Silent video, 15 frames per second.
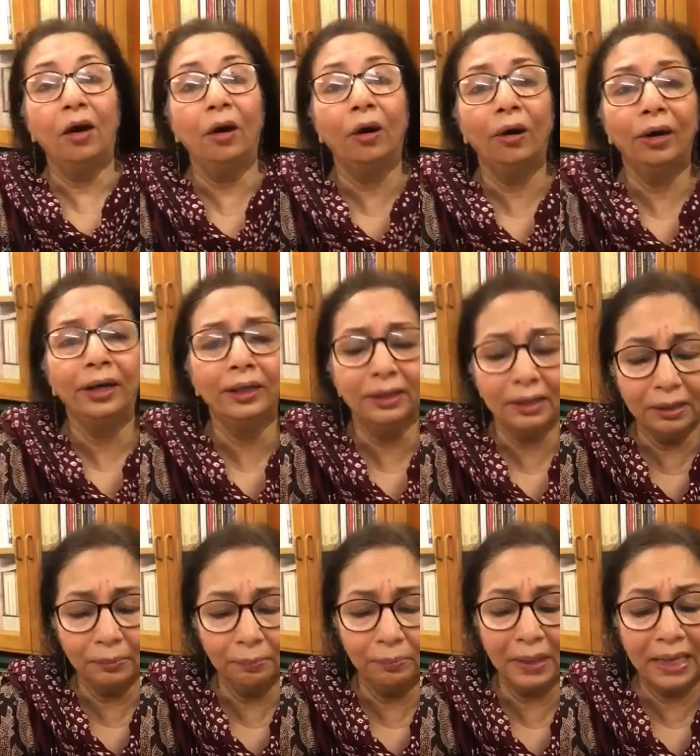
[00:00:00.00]

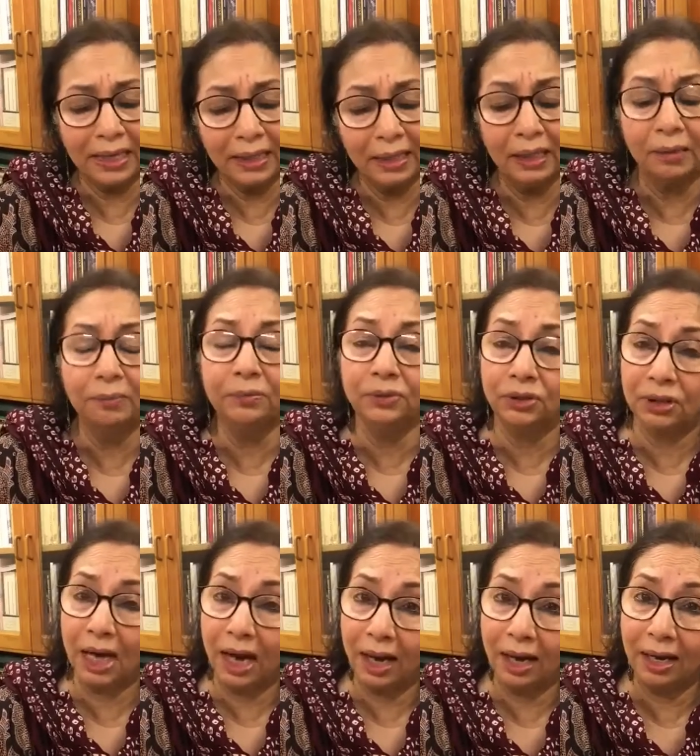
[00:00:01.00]
on Begum
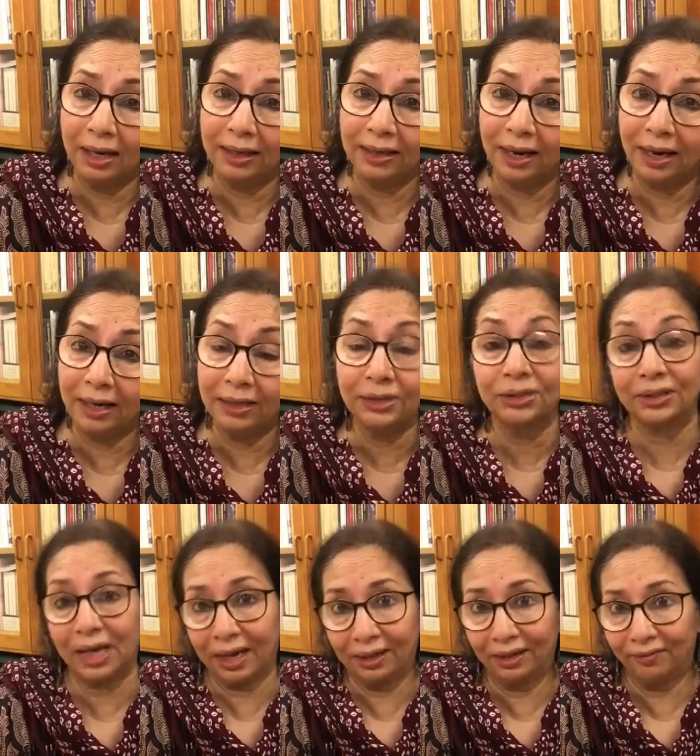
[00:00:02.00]
Jahanara
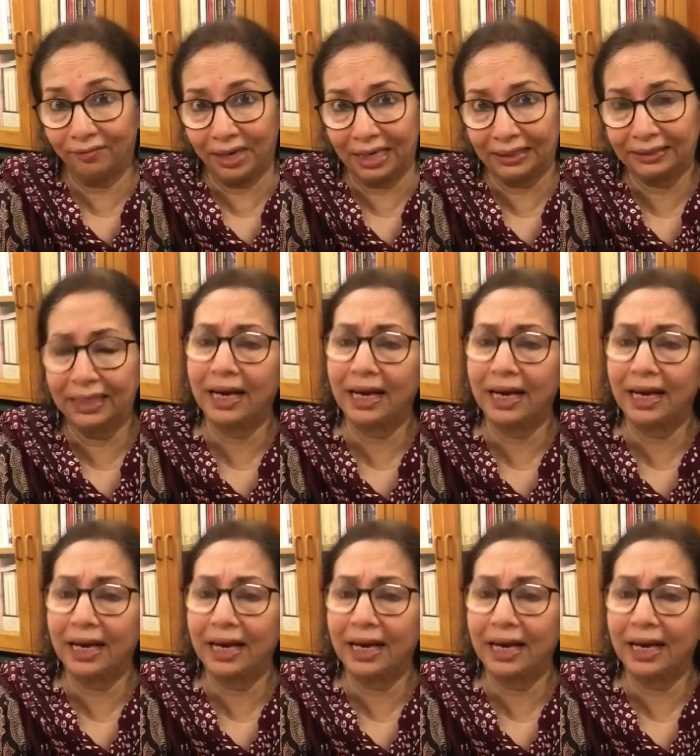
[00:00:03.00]
Shahnawaz.